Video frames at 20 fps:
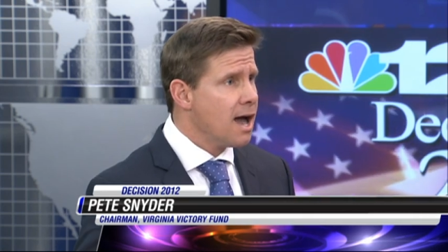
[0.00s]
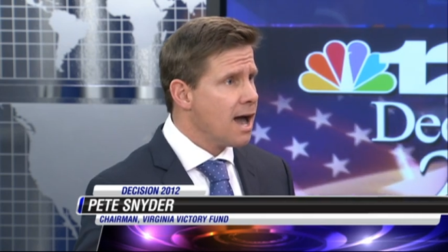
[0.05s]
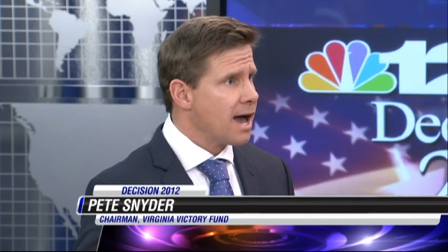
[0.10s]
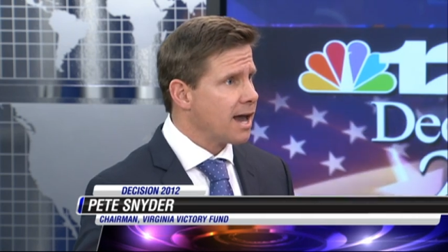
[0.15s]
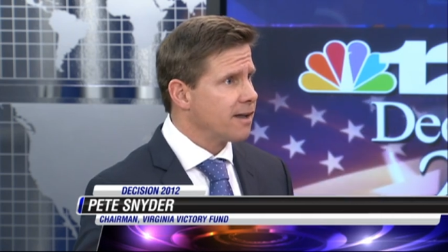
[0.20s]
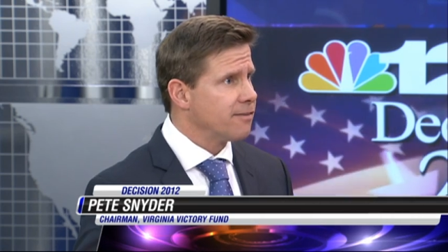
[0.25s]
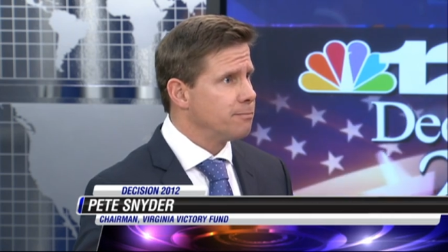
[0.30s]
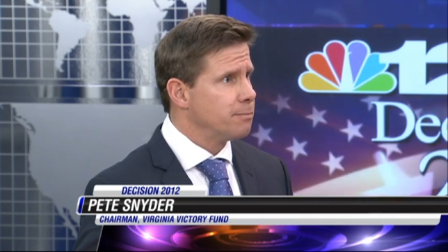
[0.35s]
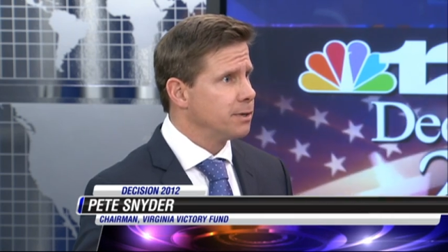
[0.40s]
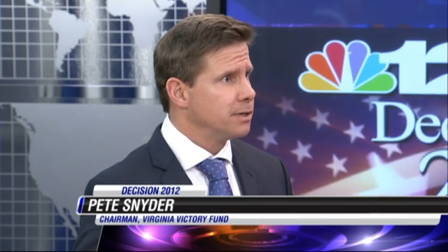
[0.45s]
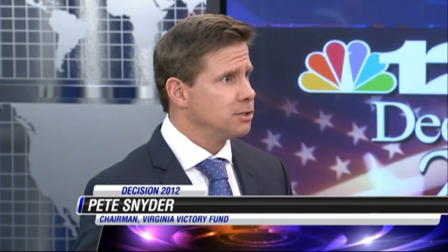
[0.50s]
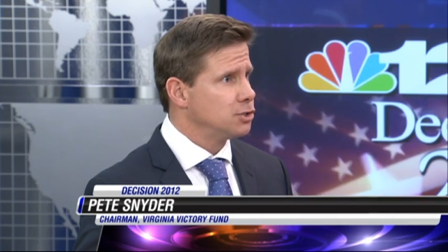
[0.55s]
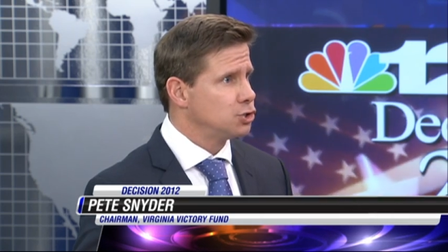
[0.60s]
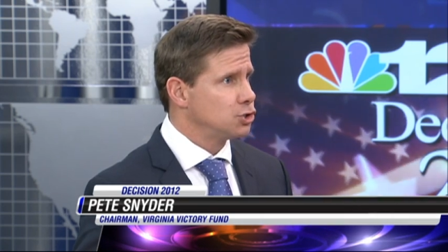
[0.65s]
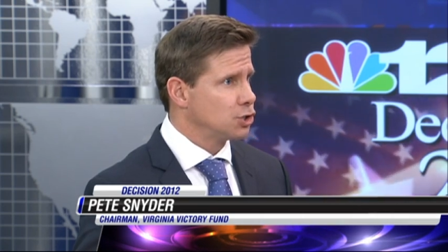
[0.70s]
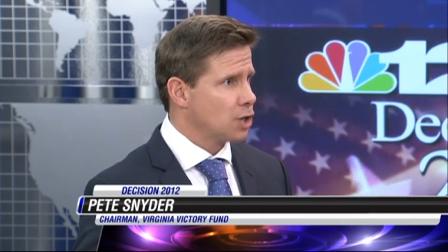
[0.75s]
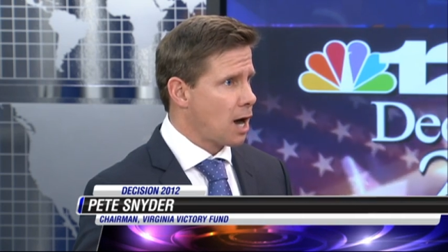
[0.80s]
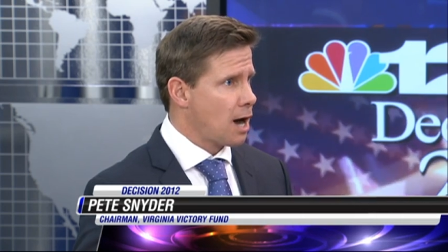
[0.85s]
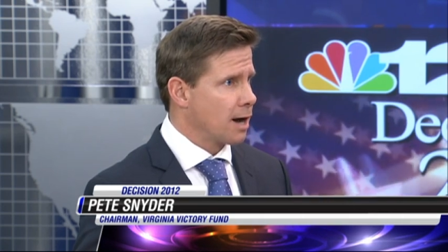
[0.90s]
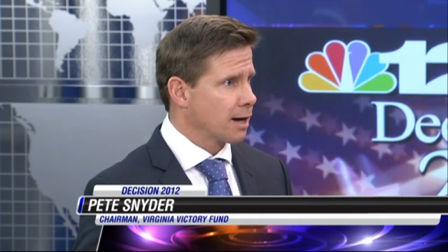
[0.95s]
and have been
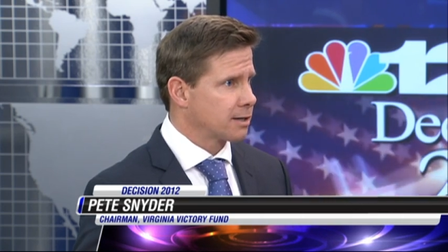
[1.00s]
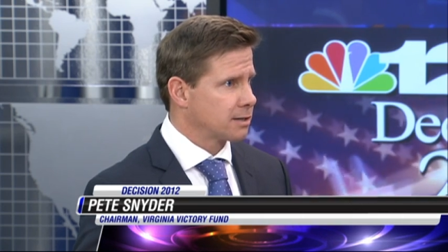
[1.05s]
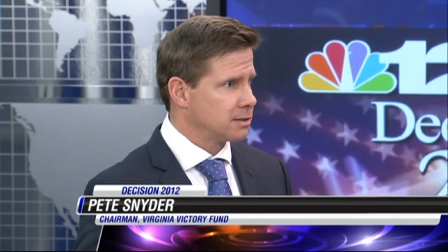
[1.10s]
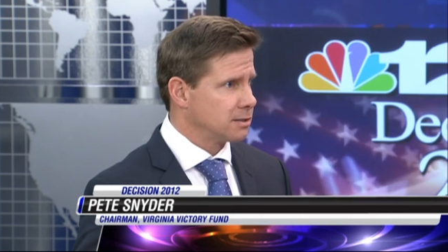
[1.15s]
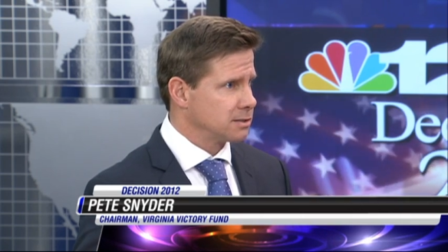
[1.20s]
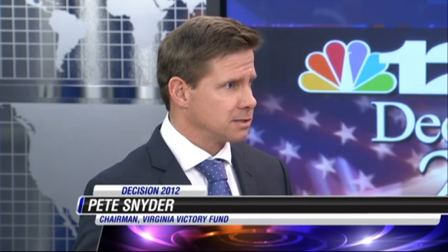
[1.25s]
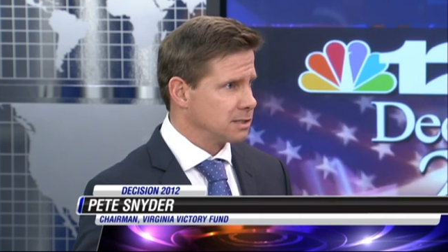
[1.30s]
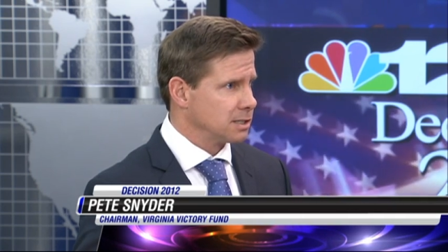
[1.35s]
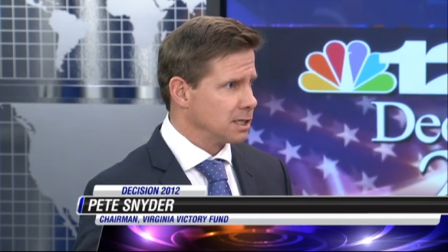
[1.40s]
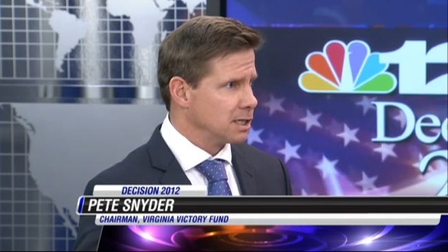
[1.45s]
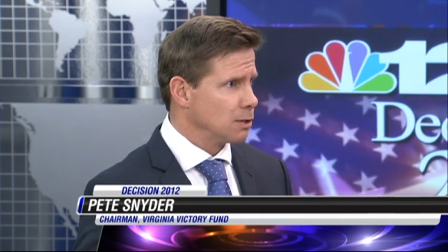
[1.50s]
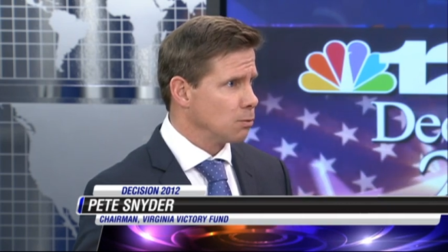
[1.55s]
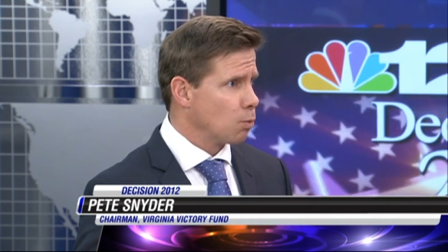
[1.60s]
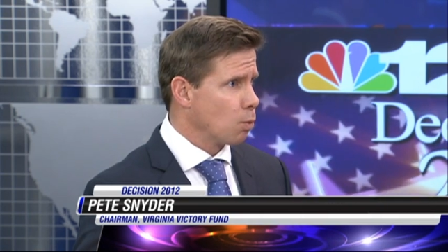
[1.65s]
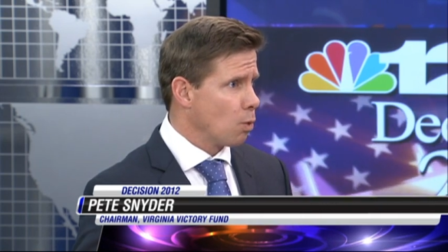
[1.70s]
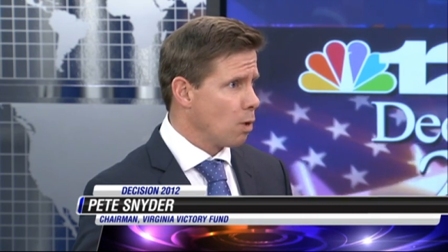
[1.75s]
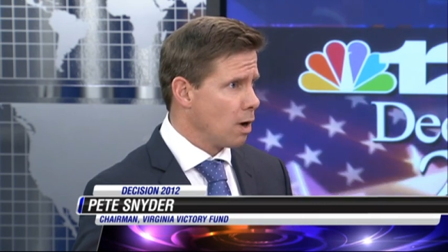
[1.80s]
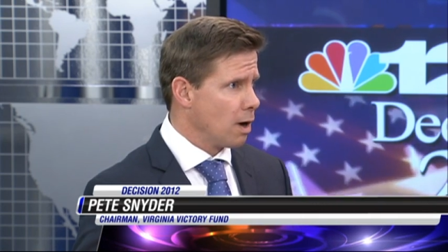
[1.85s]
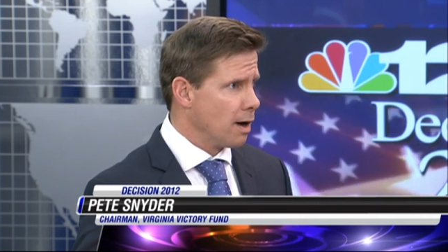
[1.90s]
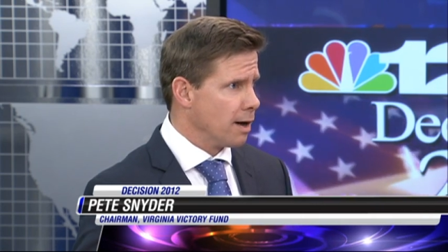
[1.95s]
shocked to see,
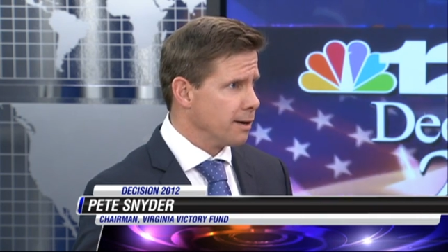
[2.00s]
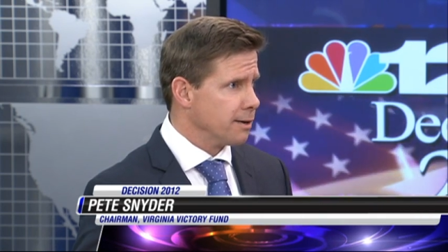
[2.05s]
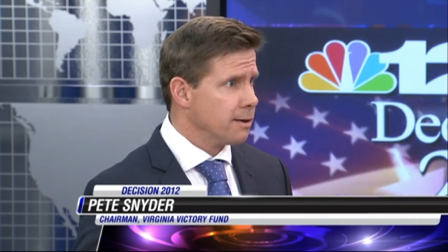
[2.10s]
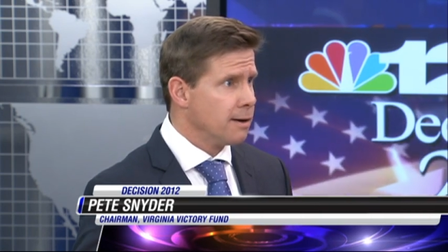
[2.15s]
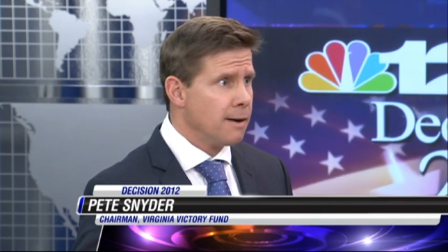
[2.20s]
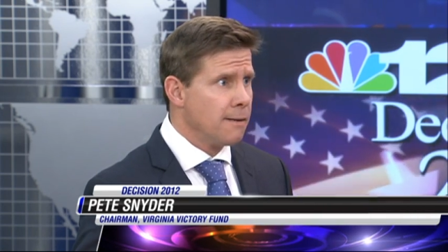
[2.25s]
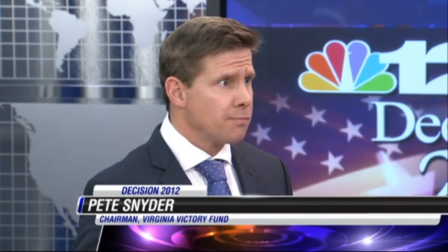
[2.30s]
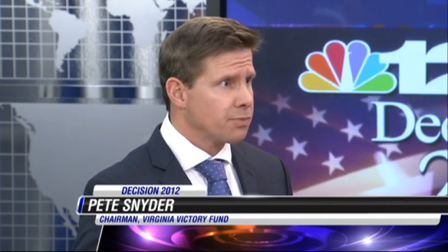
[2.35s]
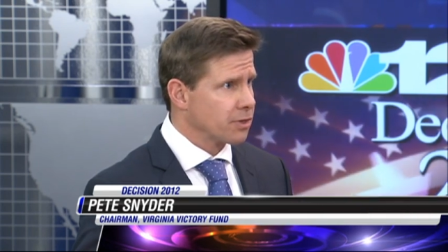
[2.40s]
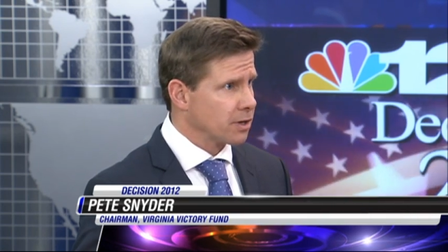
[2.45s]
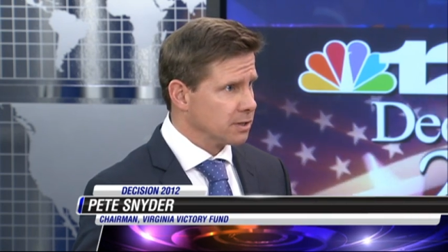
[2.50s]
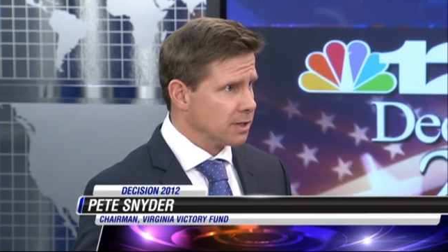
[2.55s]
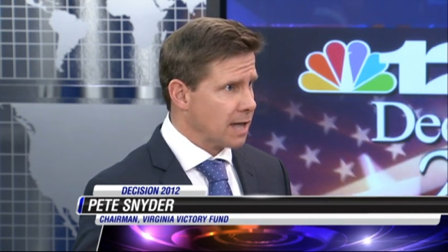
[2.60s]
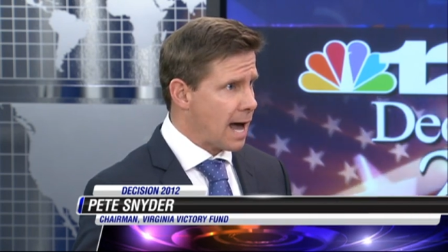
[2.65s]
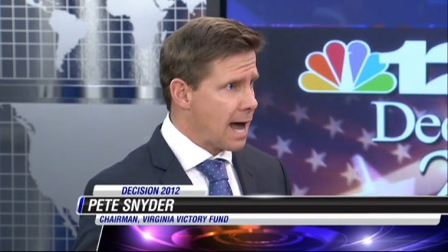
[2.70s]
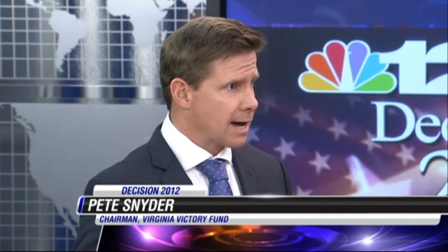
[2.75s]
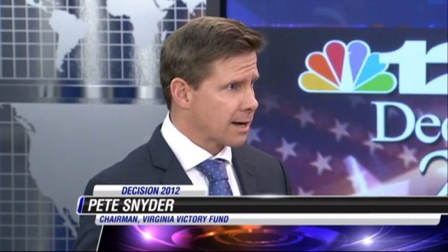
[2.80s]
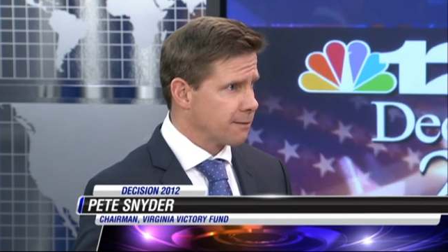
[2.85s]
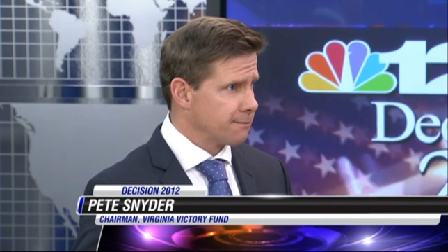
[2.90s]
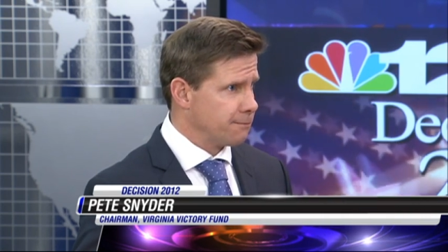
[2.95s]
one, the
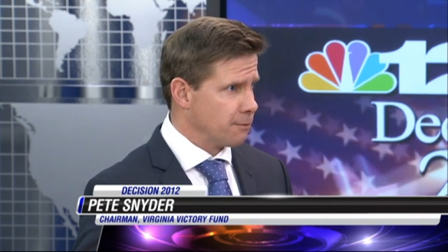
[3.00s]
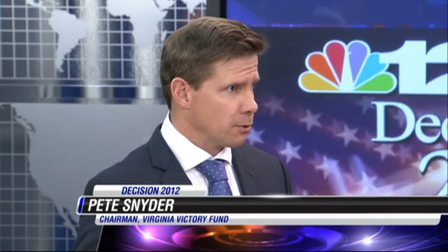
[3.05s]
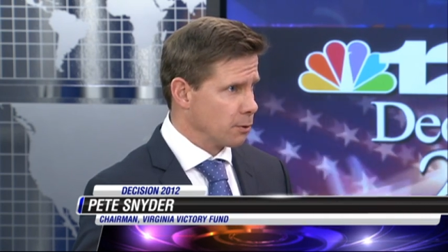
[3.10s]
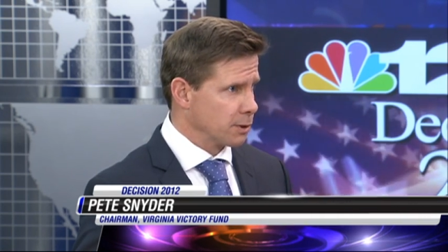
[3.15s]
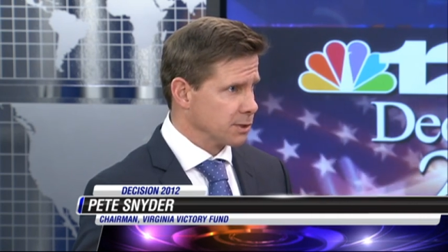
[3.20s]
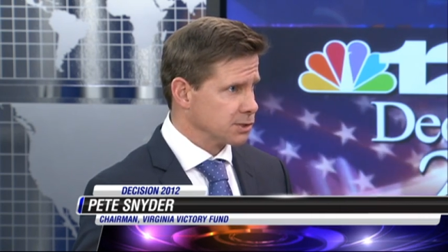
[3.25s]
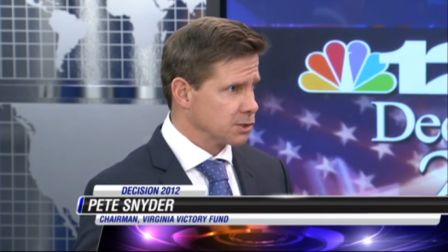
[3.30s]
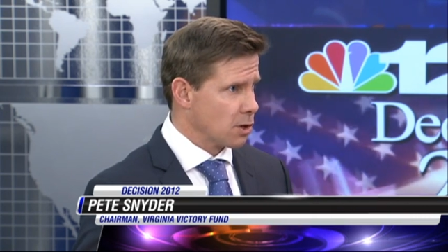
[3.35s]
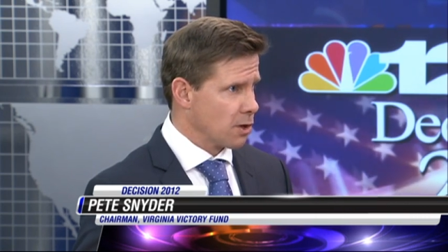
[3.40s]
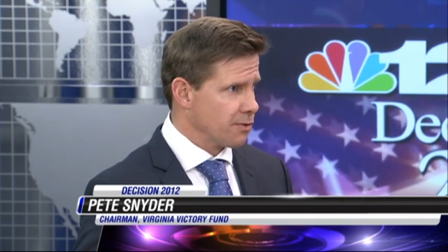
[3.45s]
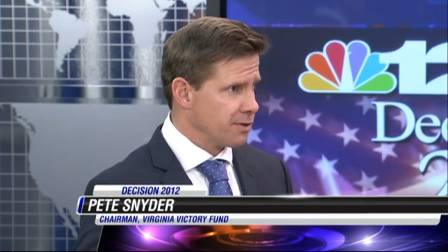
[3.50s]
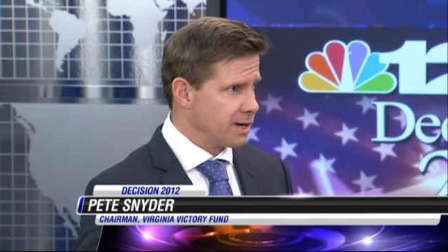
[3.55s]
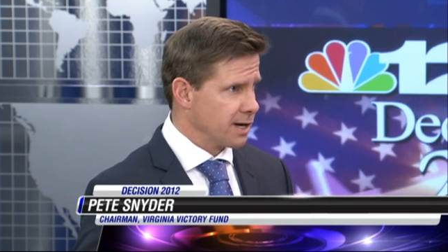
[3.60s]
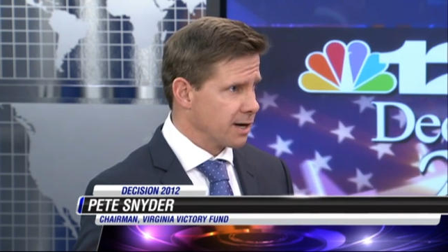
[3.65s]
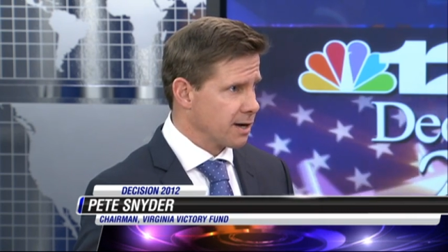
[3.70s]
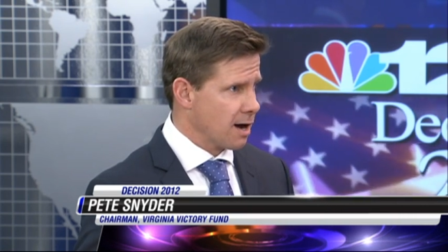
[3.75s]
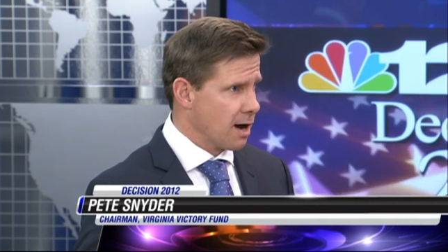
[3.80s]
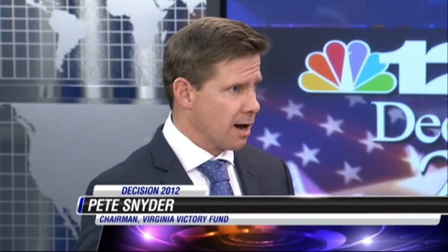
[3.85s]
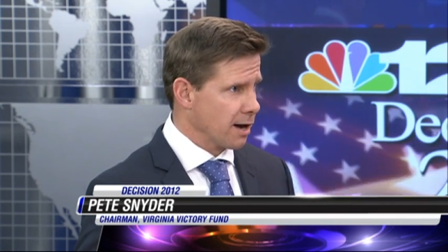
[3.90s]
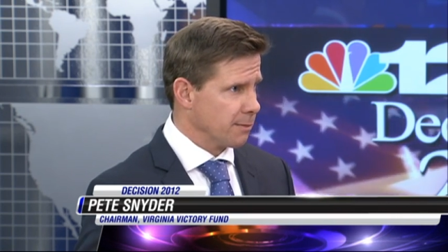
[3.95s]
lack of focus on the
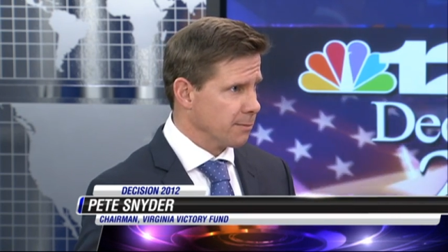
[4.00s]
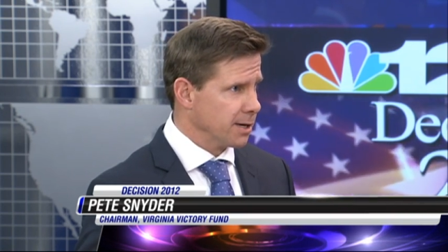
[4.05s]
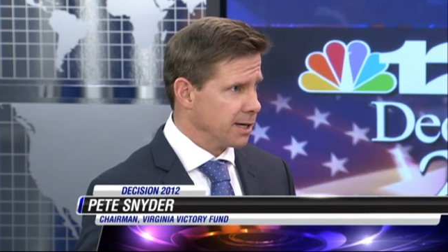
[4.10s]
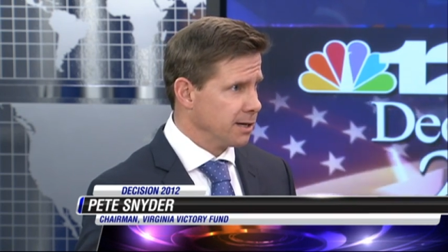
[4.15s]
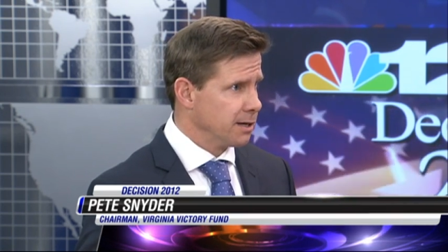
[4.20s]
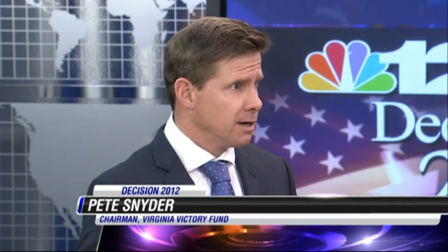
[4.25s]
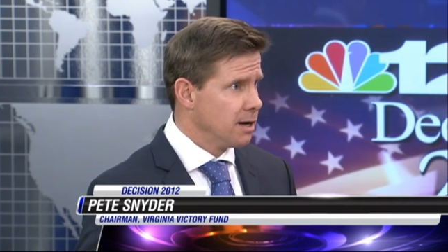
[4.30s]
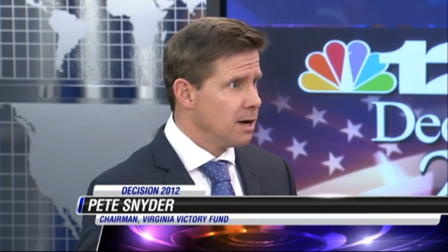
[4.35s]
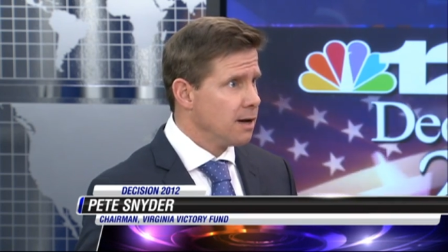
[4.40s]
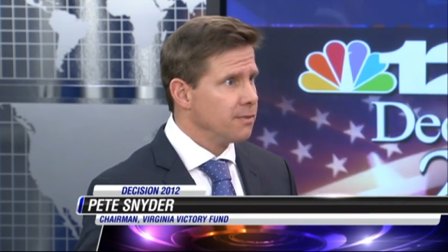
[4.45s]
economy,